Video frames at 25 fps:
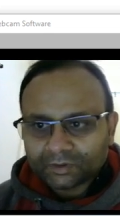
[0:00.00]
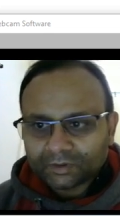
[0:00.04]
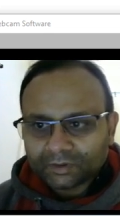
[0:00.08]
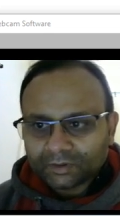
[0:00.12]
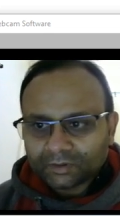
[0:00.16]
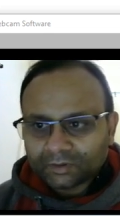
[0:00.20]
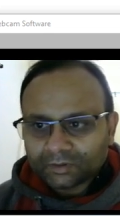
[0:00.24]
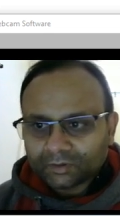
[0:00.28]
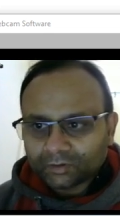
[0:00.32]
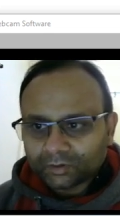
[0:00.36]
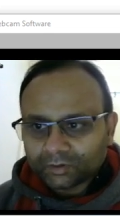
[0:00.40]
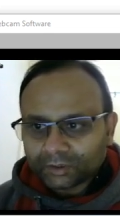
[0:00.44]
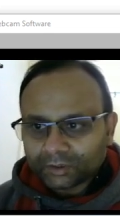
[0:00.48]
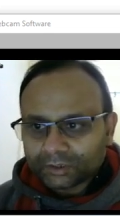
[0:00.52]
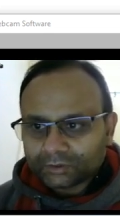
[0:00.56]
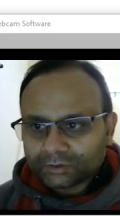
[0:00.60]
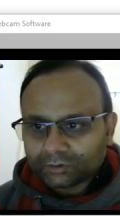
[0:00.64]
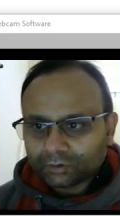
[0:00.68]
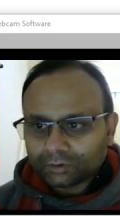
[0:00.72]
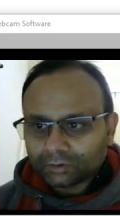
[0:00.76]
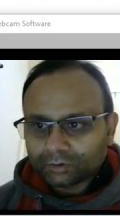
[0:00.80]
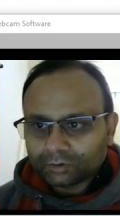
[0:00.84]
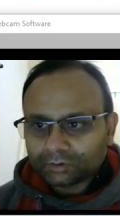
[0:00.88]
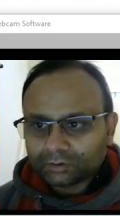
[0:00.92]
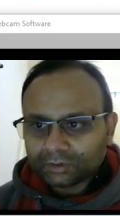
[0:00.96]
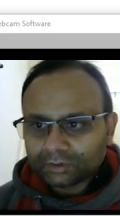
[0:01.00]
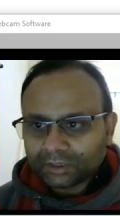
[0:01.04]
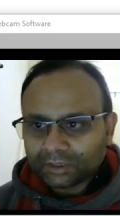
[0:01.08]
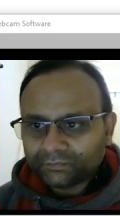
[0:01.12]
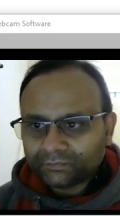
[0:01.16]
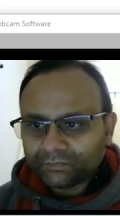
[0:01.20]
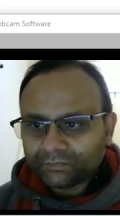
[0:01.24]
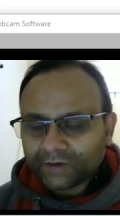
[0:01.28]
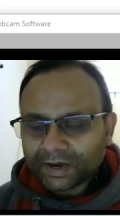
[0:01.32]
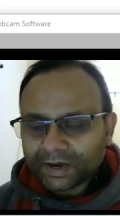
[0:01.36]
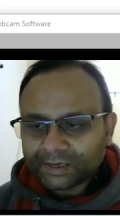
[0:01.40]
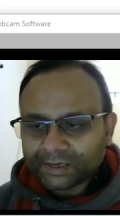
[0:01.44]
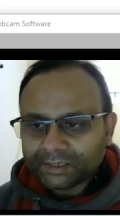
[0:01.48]
Okay, so the
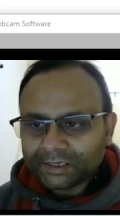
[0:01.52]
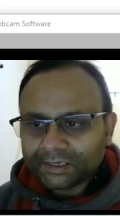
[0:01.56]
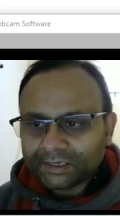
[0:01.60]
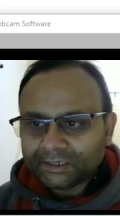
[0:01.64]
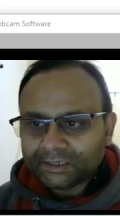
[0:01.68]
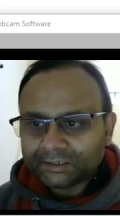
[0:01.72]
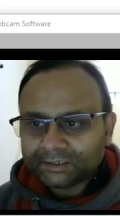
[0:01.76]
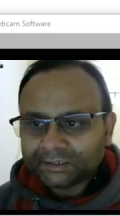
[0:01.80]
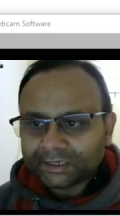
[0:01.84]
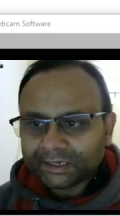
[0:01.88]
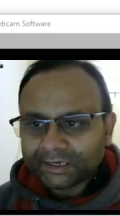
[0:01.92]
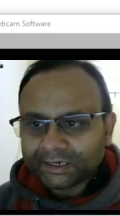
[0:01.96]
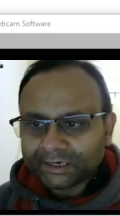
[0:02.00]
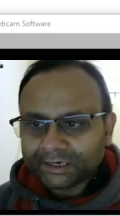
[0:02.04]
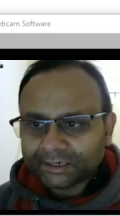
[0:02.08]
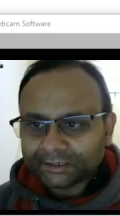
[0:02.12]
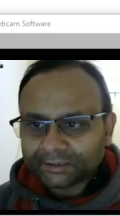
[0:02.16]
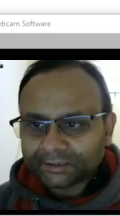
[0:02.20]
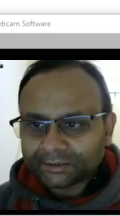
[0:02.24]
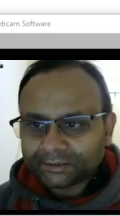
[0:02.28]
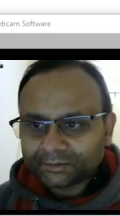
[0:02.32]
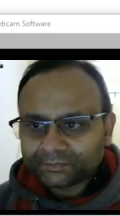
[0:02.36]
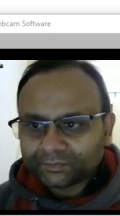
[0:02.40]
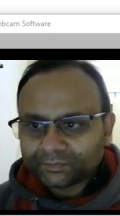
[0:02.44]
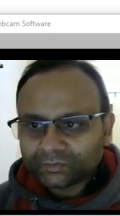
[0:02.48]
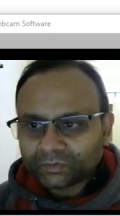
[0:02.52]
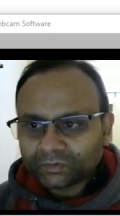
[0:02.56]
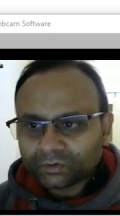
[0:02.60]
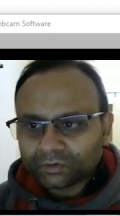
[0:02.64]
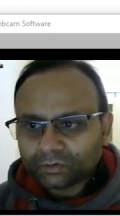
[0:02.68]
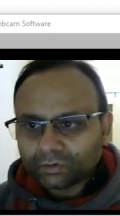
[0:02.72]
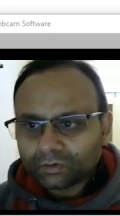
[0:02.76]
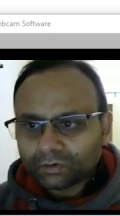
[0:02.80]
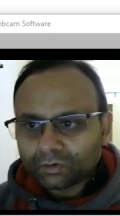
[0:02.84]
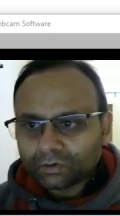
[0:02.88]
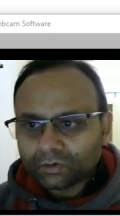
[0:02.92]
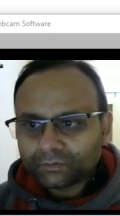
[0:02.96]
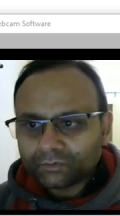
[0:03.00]
filing date
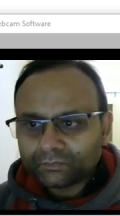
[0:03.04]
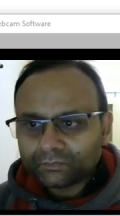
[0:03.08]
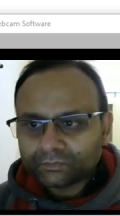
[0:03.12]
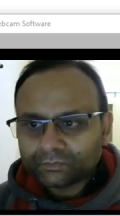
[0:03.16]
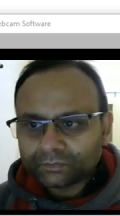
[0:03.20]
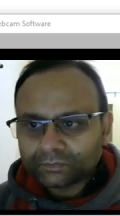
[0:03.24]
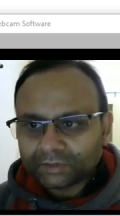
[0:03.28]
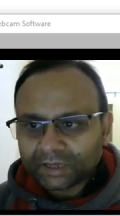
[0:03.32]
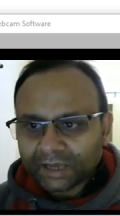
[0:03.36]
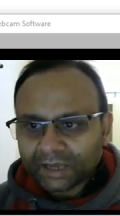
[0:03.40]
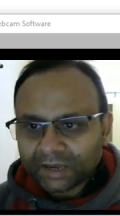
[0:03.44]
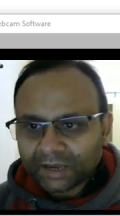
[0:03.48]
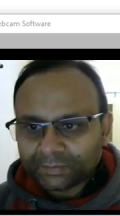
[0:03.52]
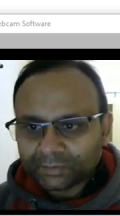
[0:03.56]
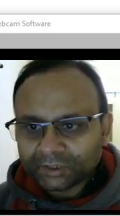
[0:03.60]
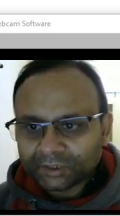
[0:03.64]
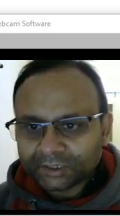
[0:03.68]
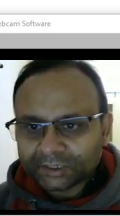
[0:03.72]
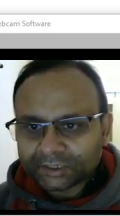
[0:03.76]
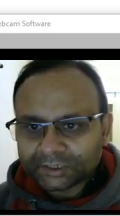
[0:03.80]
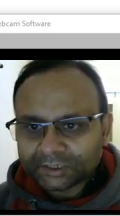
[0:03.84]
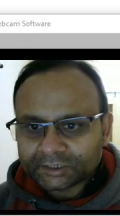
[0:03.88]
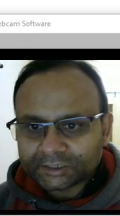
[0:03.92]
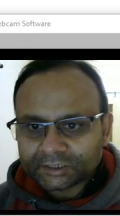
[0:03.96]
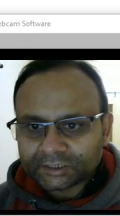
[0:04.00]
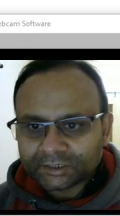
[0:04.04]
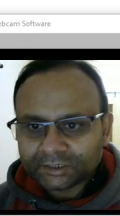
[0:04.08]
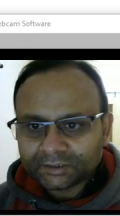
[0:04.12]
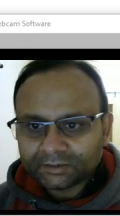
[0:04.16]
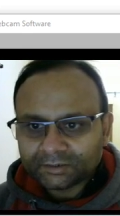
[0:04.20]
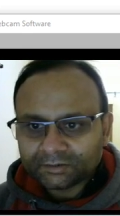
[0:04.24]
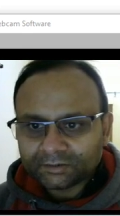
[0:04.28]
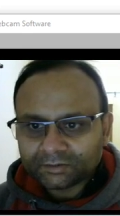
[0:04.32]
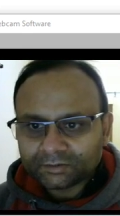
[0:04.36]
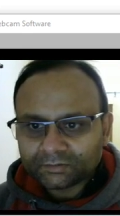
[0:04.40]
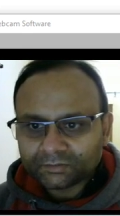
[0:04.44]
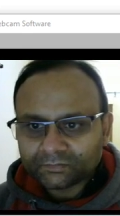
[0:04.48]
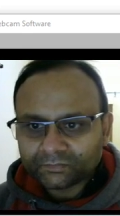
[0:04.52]
of the application,
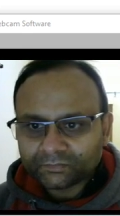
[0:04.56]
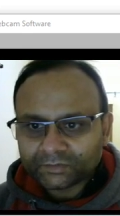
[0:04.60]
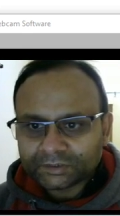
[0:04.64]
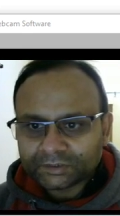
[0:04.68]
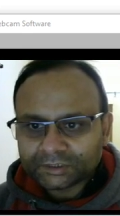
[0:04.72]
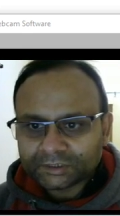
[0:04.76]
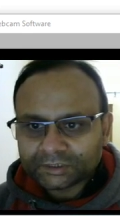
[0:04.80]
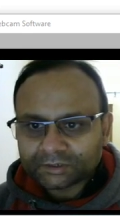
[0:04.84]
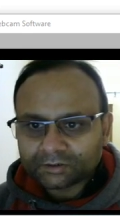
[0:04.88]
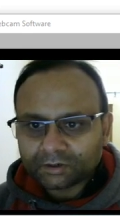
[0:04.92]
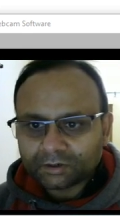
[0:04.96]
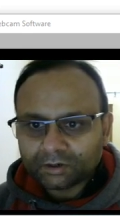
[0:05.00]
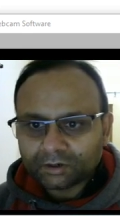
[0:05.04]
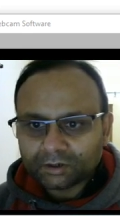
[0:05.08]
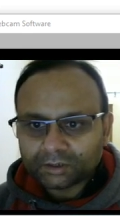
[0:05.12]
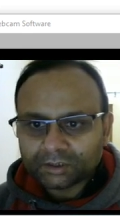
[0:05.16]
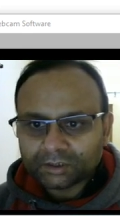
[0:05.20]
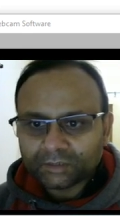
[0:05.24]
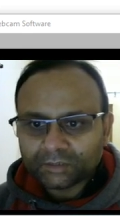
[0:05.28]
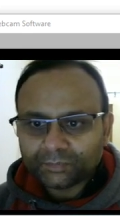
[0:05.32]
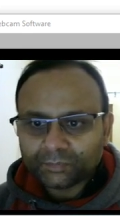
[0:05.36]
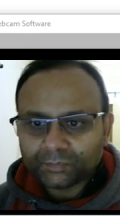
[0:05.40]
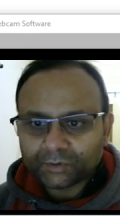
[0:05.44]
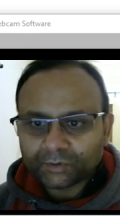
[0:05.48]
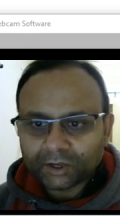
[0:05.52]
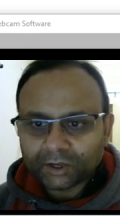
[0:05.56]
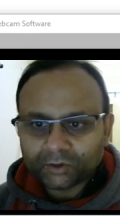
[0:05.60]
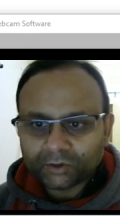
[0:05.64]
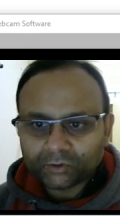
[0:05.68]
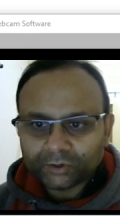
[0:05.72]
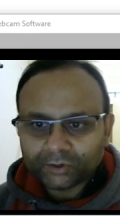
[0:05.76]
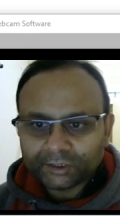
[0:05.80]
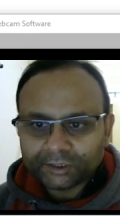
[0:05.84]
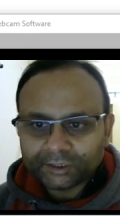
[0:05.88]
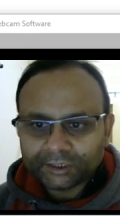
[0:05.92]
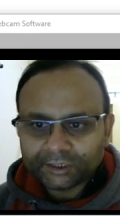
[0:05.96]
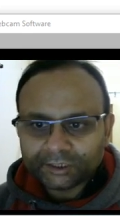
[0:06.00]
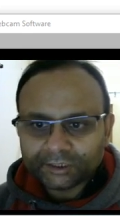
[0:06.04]
which is called the
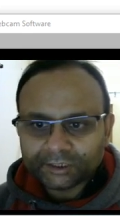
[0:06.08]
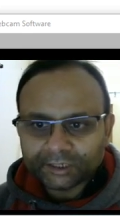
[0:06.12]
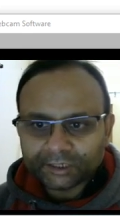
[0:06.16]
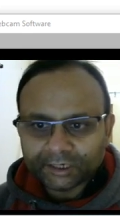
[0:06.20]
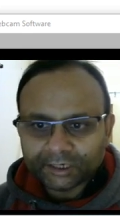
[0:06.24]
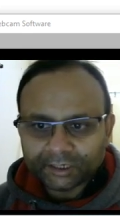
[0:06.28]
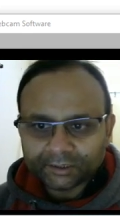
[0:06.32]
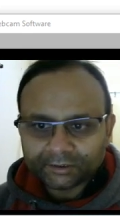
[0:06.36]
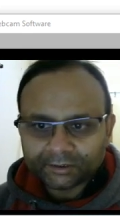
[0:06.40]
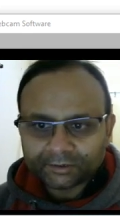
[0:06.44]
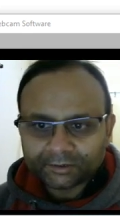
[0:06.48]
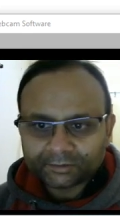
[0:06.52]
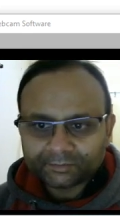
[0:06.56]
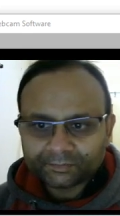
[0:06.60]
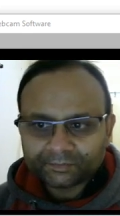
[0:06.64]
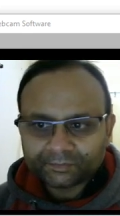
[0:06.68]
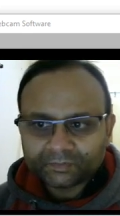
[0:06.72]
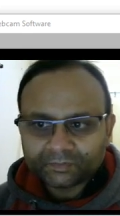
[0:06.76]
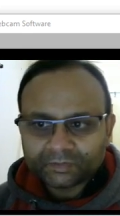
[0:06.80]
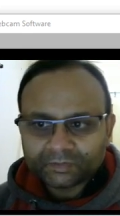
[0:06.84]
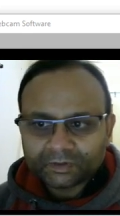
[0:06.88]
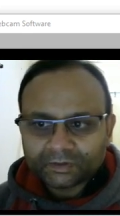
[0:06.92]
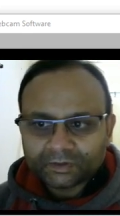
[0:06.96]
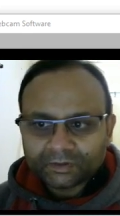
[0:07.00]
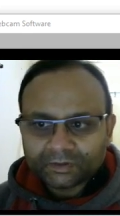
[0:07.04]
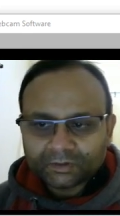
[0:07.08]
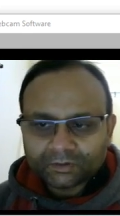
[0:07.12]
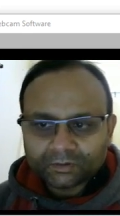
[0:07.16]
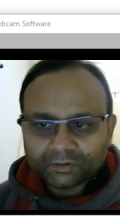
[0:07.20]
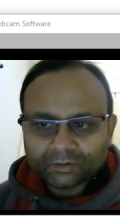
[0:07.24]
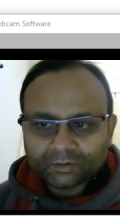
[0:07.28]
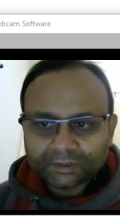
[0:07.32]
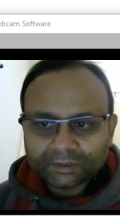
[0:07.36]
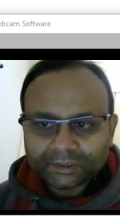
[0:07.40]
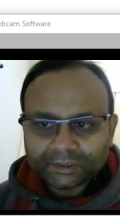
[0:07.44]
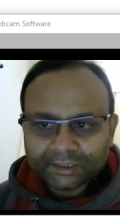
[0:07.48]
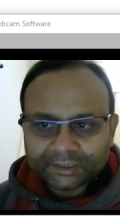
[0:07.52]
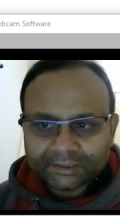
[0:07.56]
priority date,
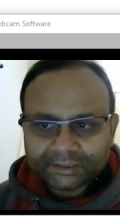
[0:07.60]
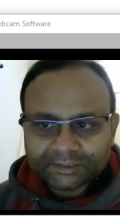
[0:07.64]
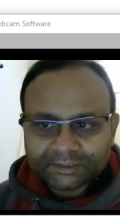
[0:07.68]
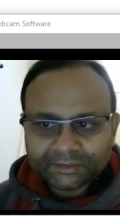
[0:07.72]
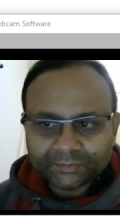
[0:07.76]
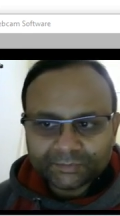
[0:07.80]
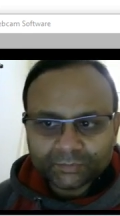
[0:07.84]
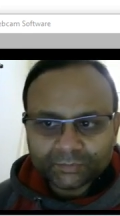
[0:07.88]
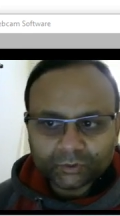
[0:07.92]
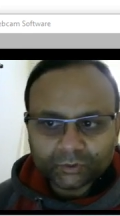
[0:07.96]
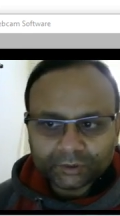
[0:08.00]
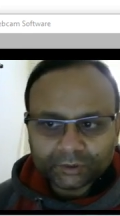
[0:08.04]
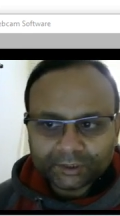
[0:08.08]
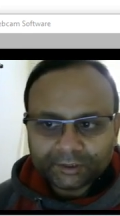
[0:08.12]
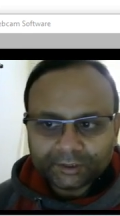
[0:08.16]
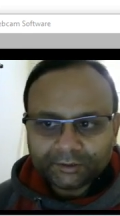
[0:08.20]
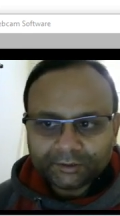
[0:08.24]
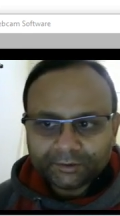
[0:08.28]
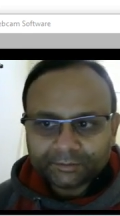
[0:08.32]
okay, that is important.